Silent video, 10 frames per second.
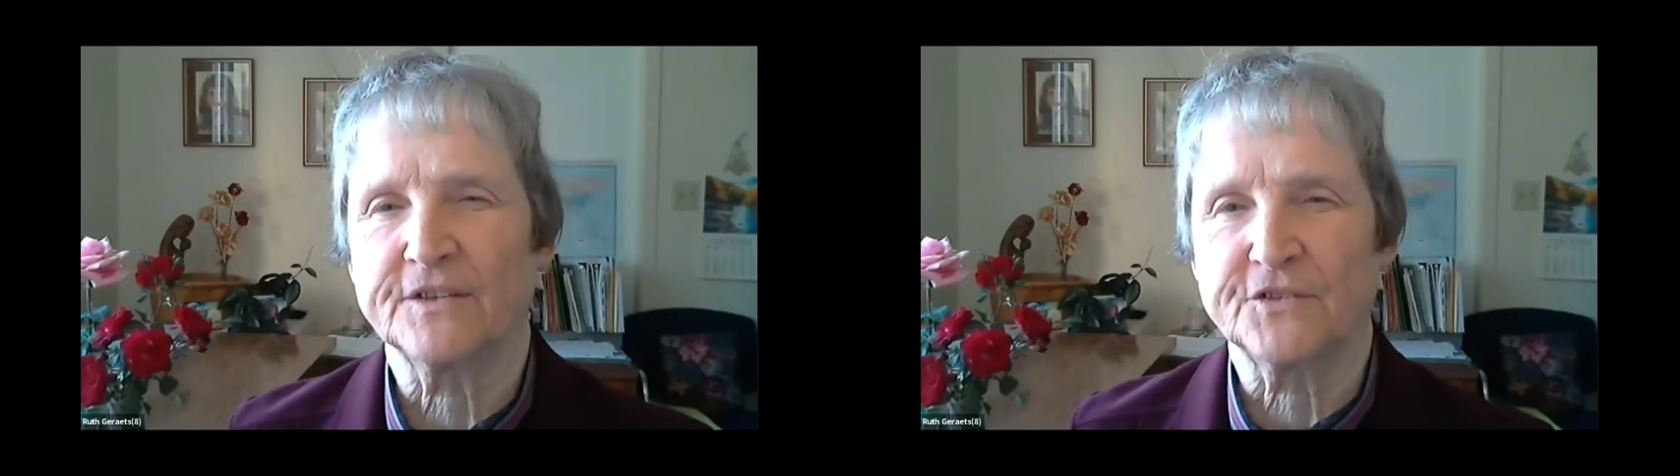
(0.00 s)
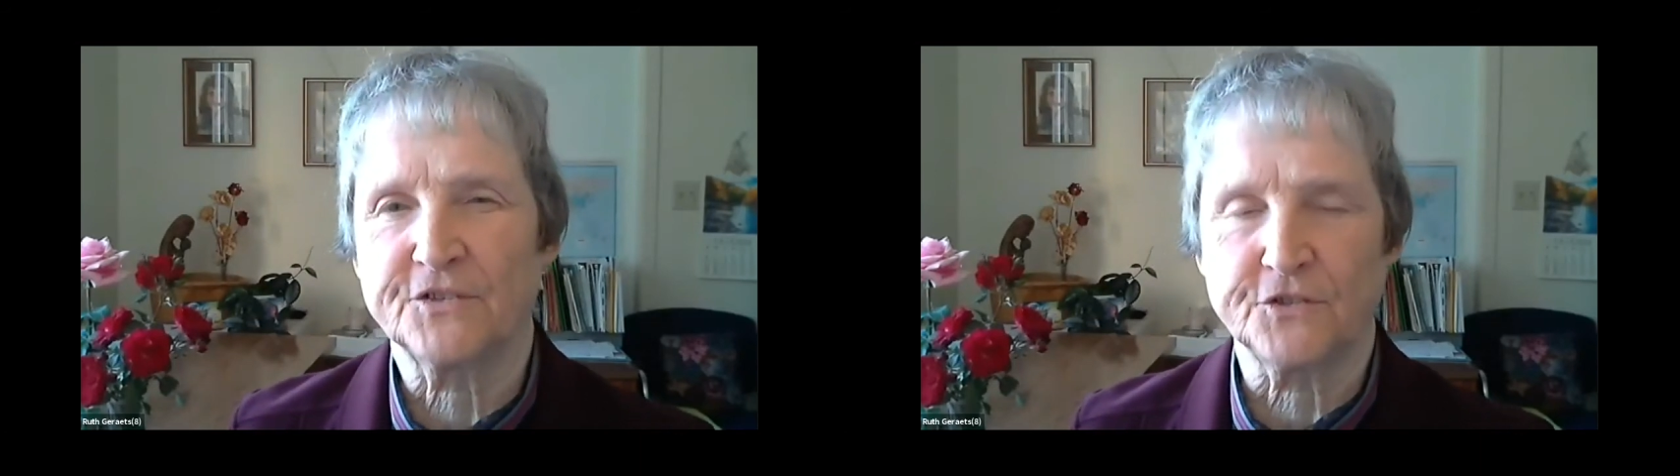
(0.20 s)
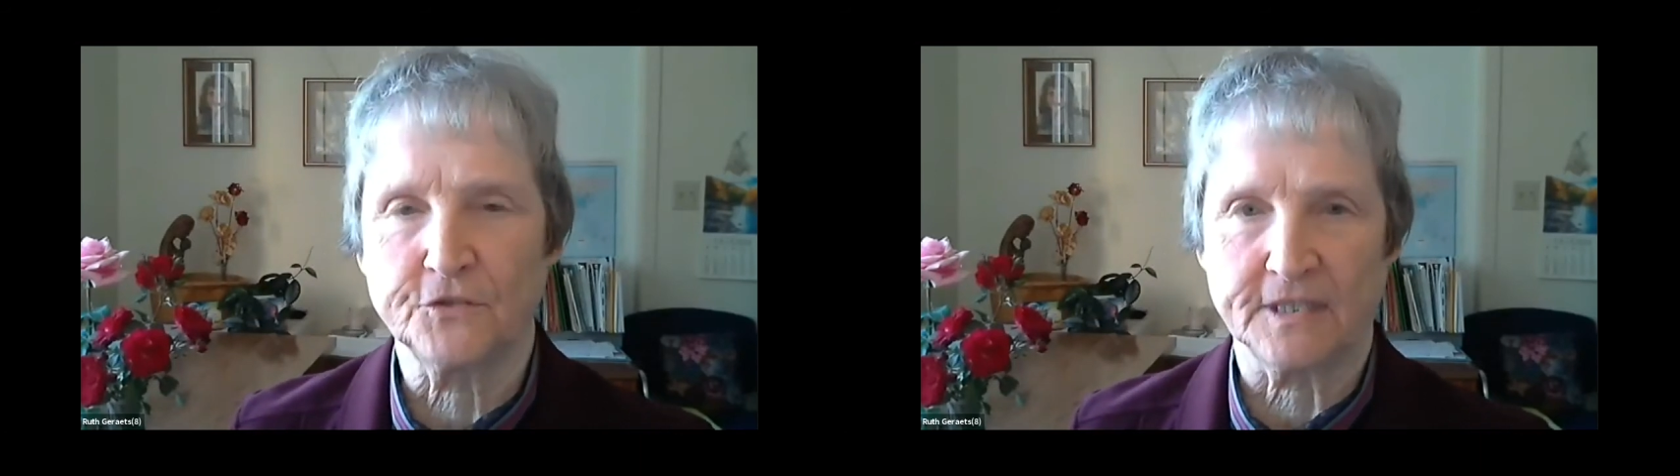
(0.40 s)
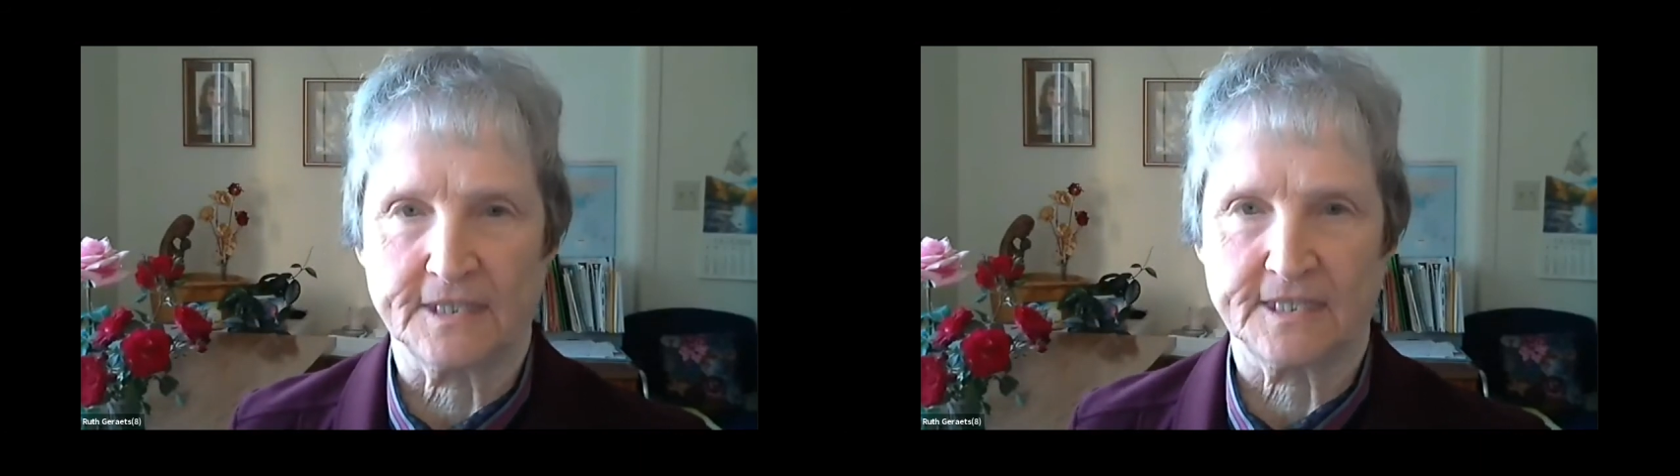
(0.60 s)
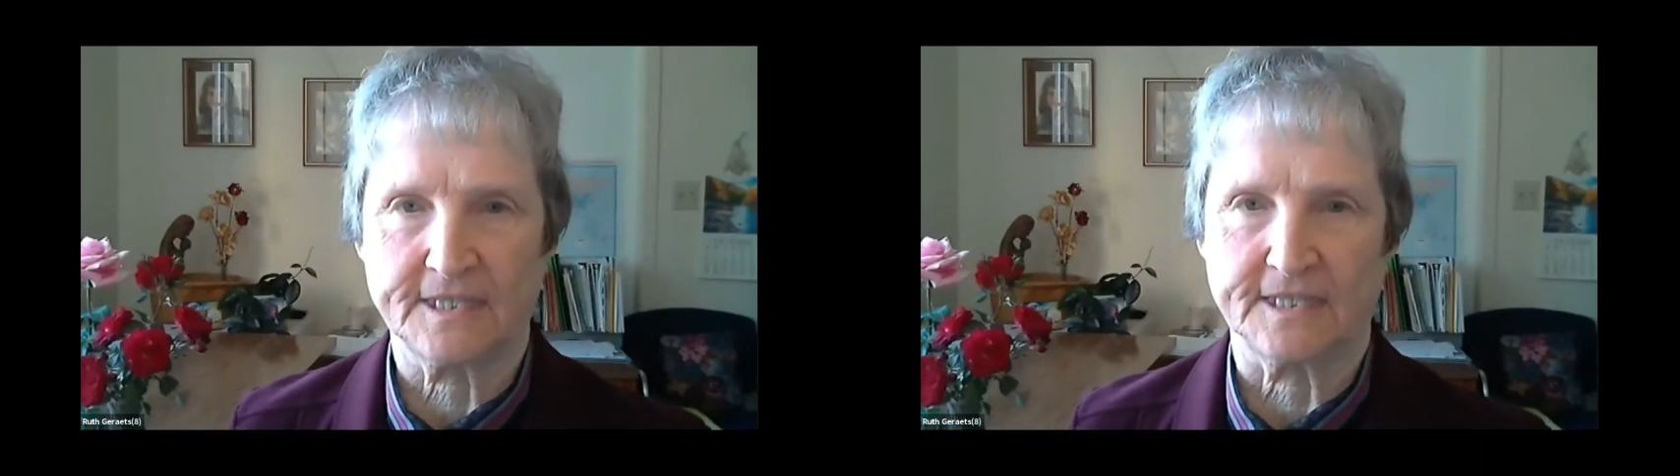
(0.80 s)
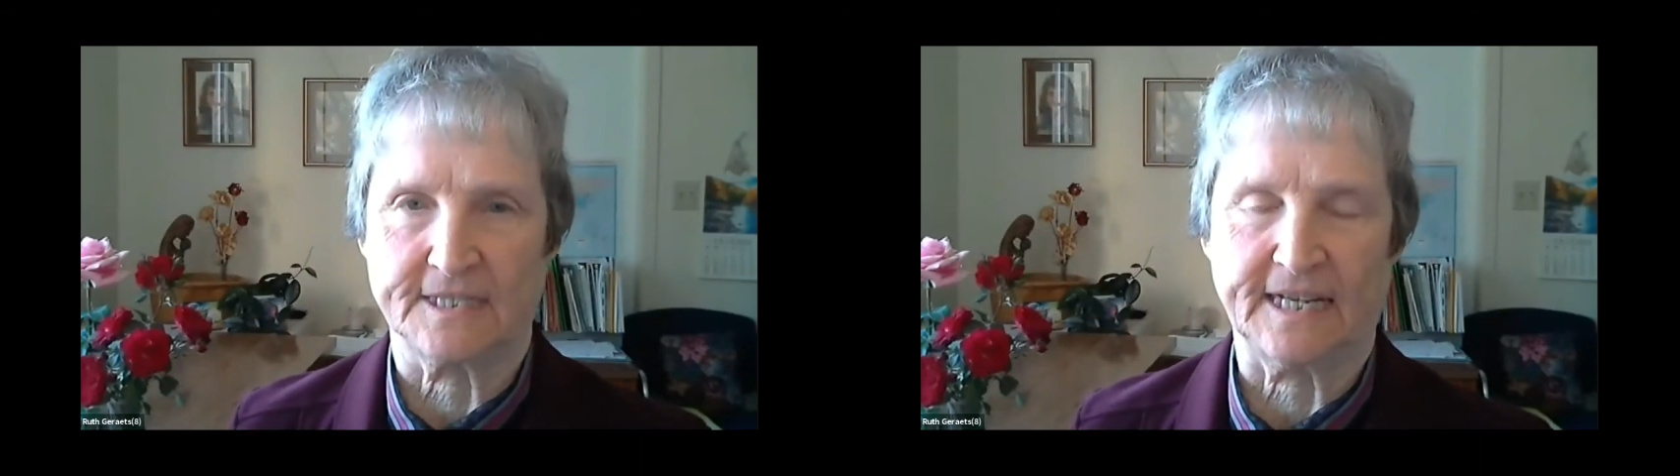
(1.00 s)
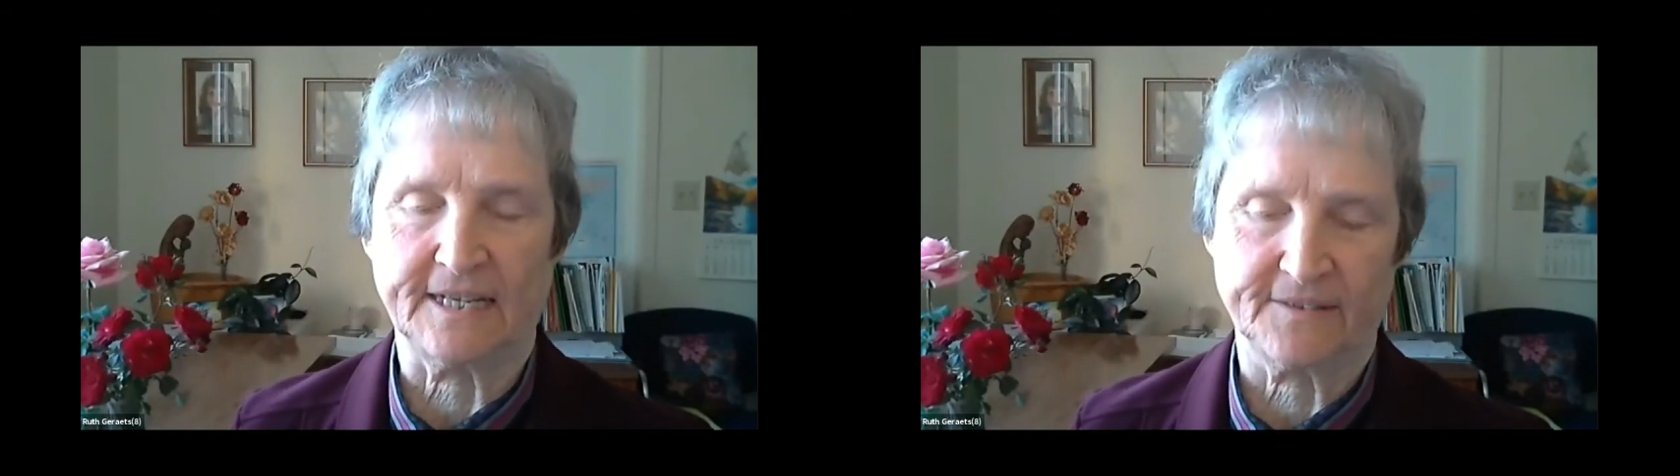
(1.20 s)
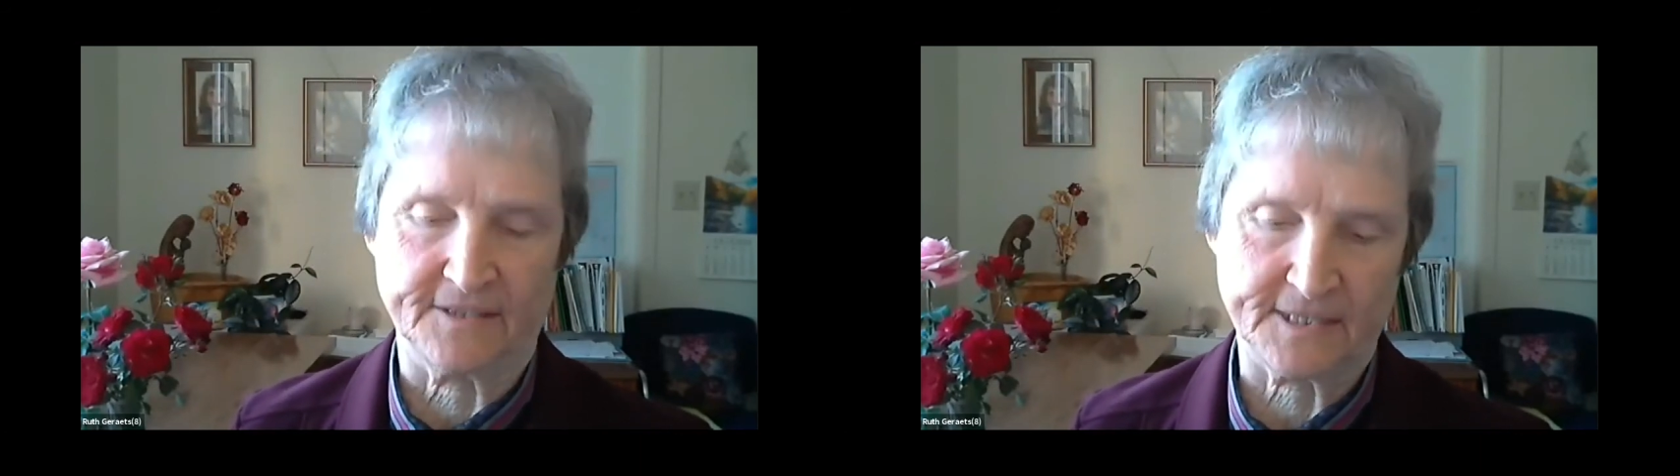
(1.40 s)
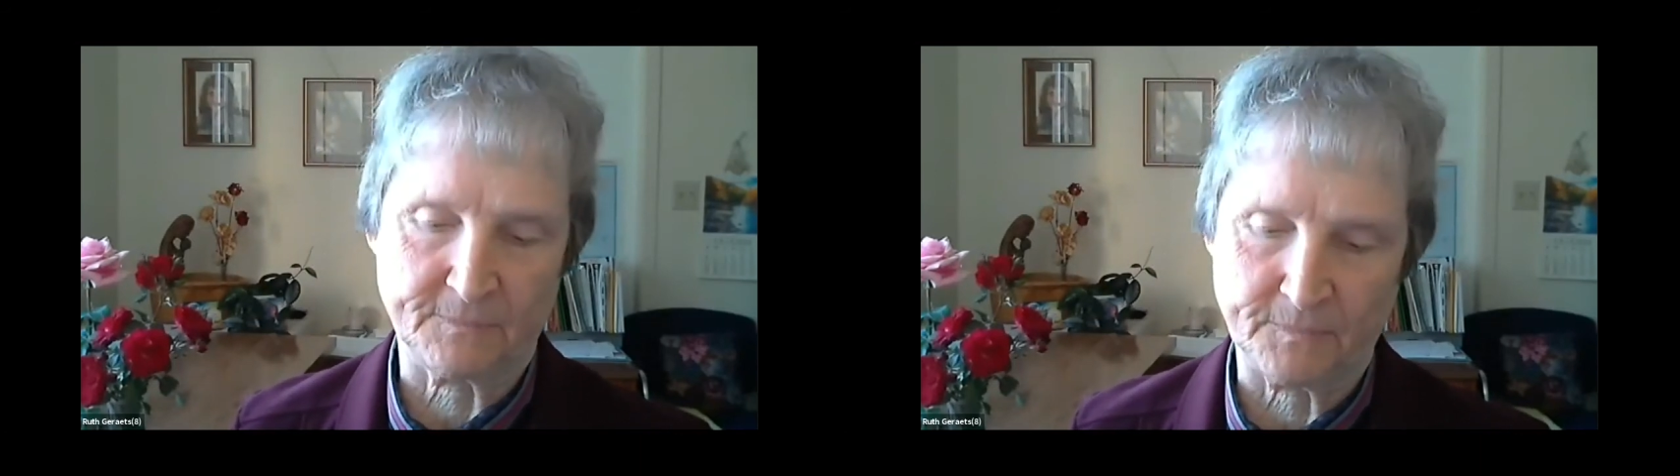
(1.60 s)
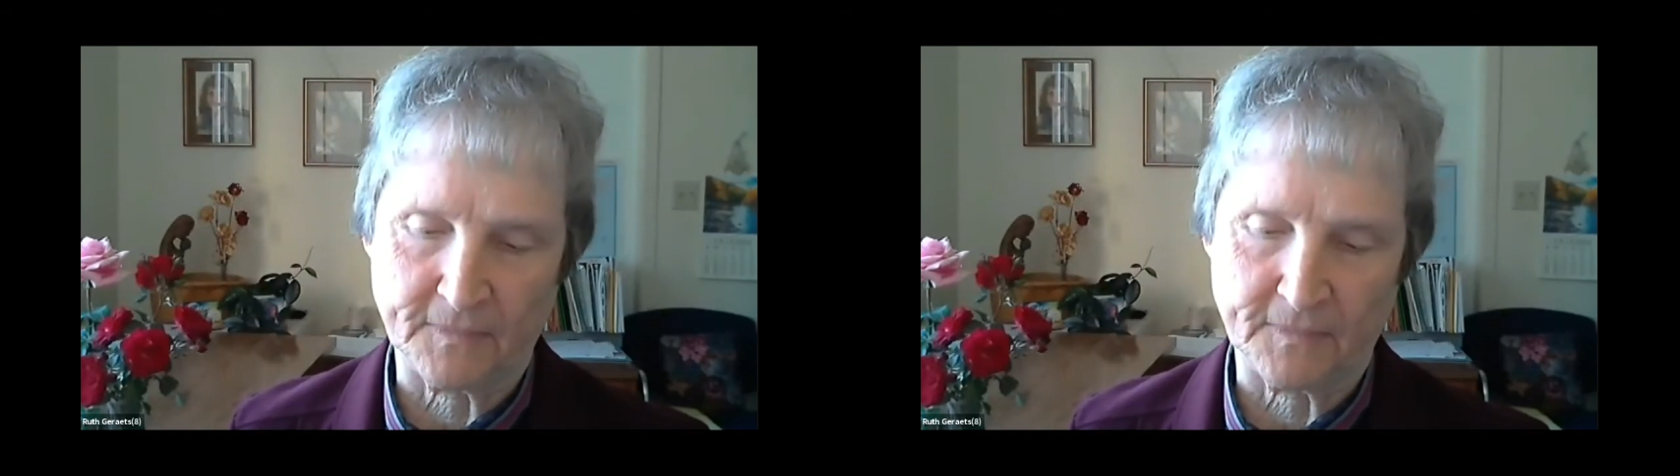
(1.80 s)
the students to take the